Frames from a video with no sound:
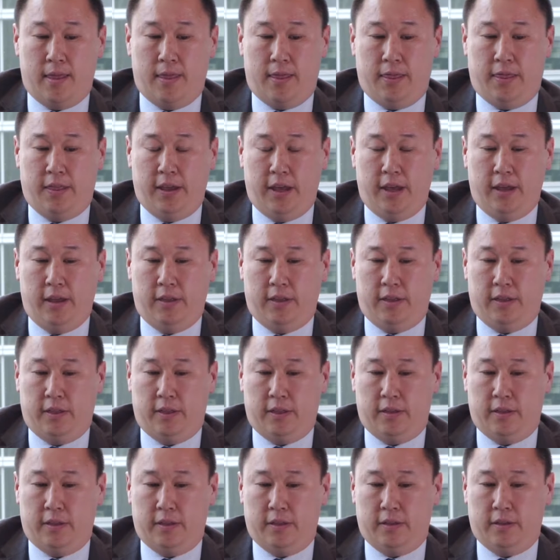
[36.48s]
The
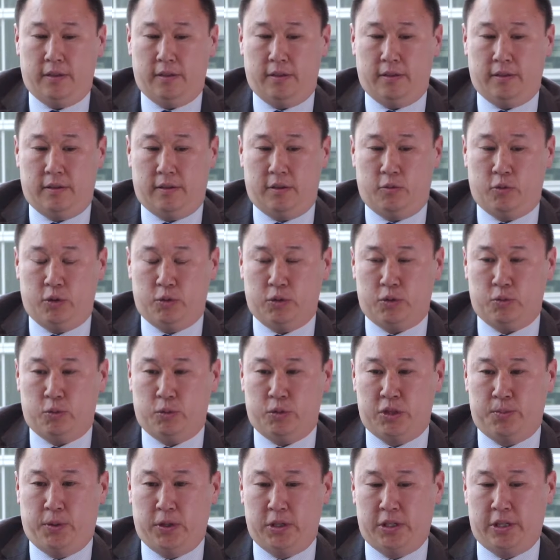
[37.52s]

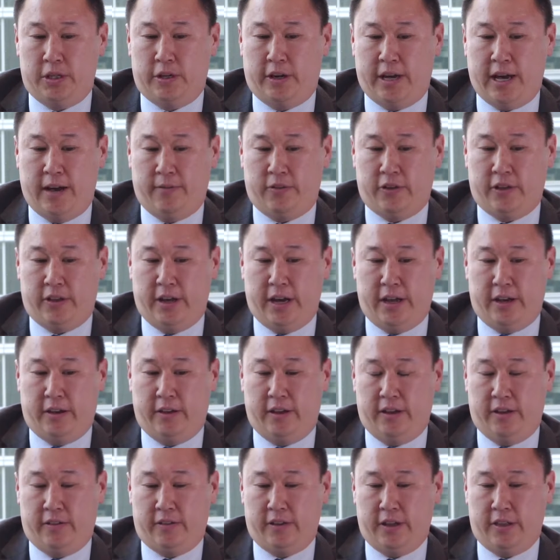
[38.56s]
response that I have to that
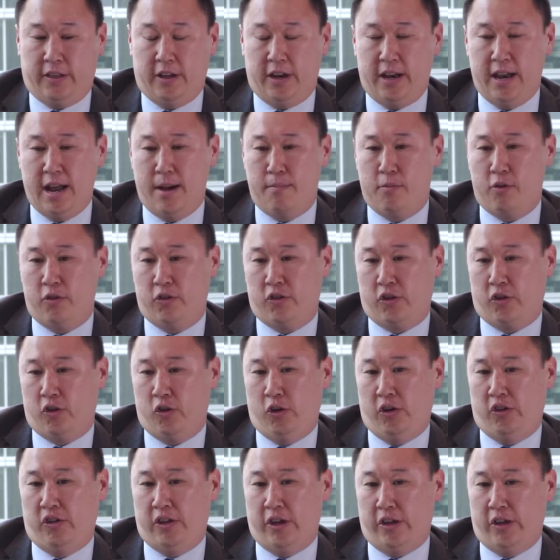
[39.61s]
is that the number of
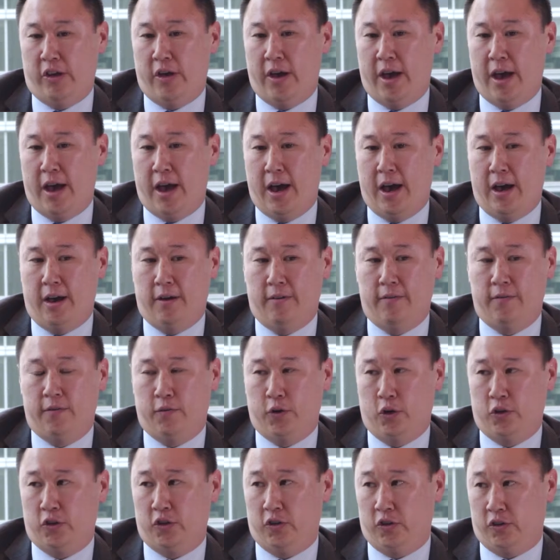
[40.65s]
securities that you have
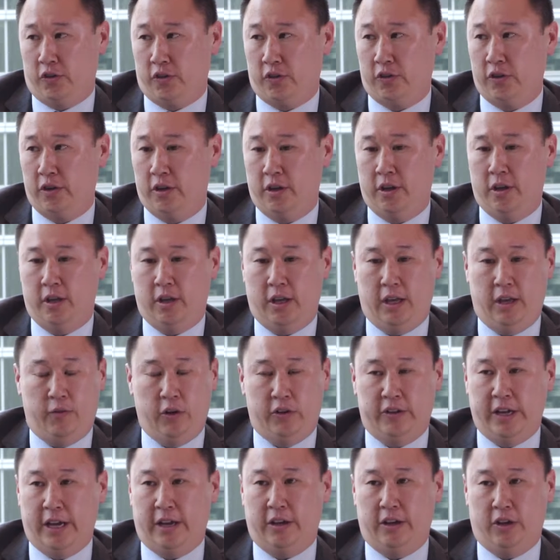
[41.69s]
versus if
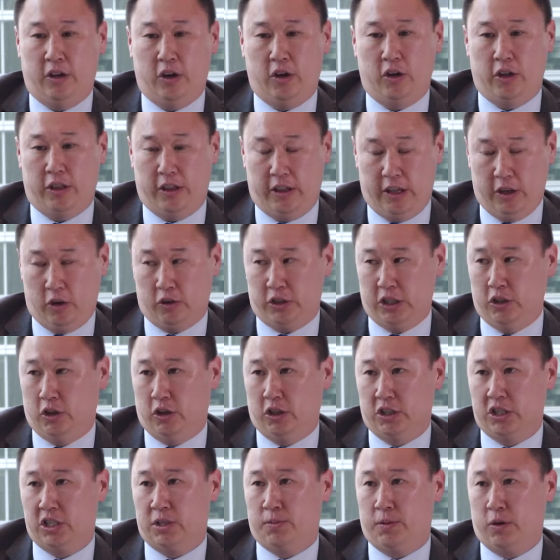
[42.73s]
you take the Aussie
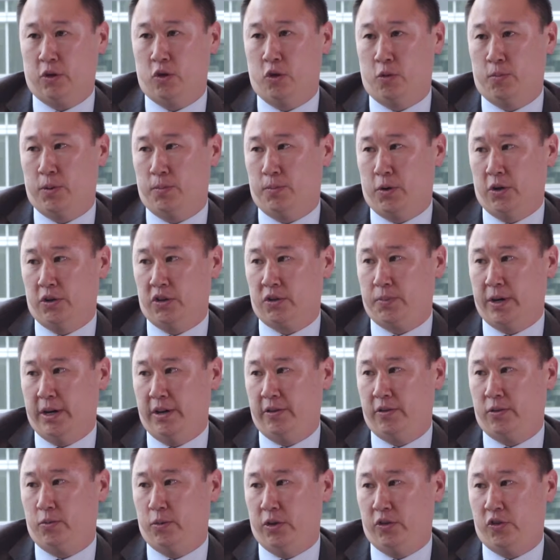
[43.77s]
dollars corporate bond
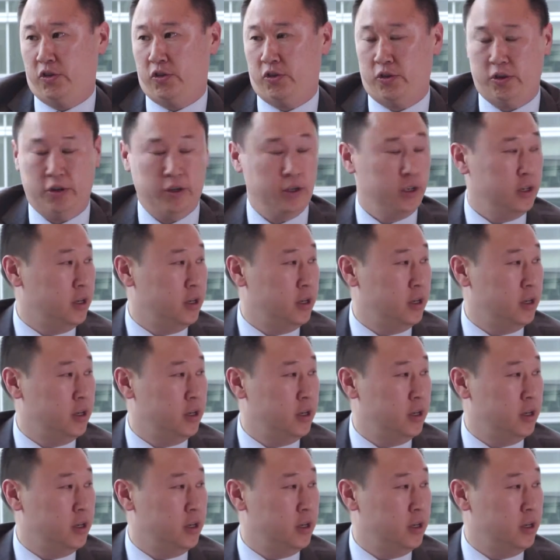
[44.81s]
space, which